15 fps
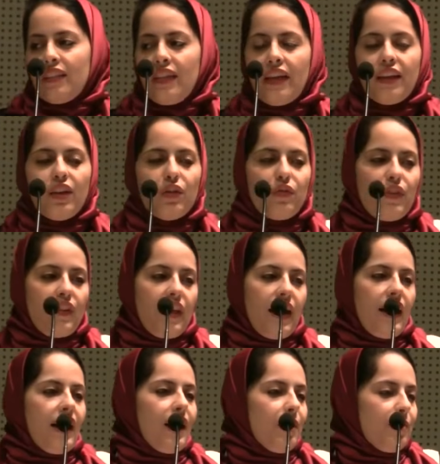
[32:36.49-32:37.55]
Thank you for
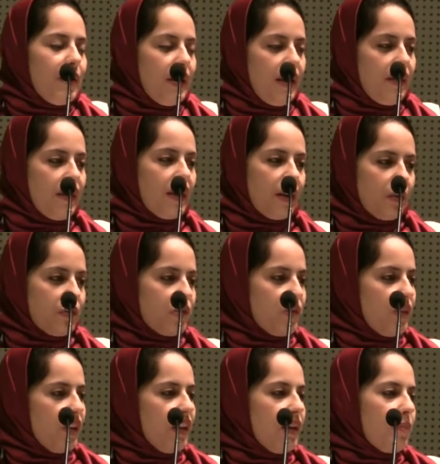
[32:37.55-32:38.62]
that, Ahmed. I think it was
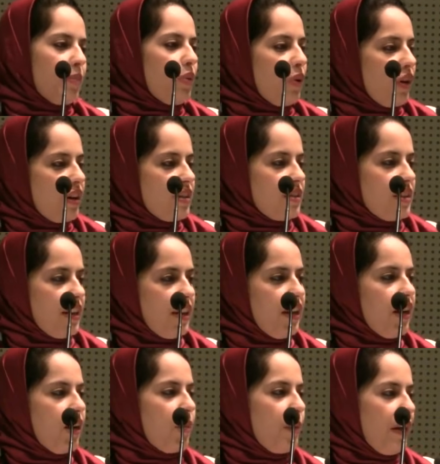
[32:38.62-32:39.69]
really important to
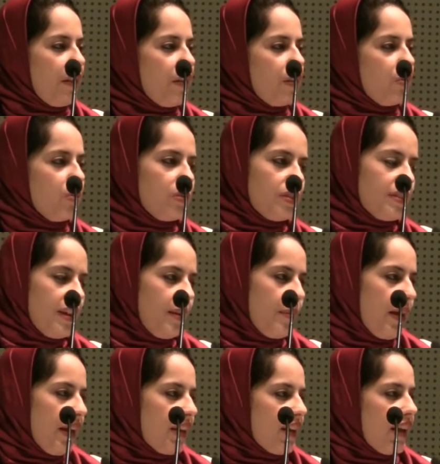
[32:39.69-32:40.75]
hear about the Noor
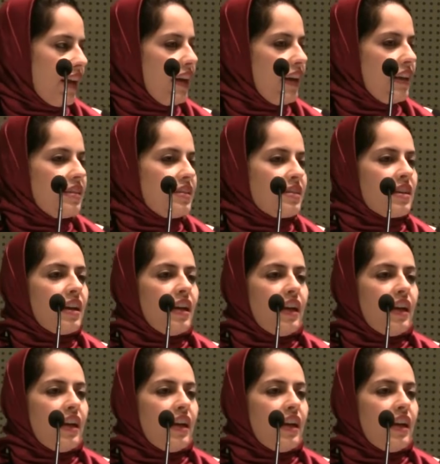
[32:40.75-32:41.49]
Salman case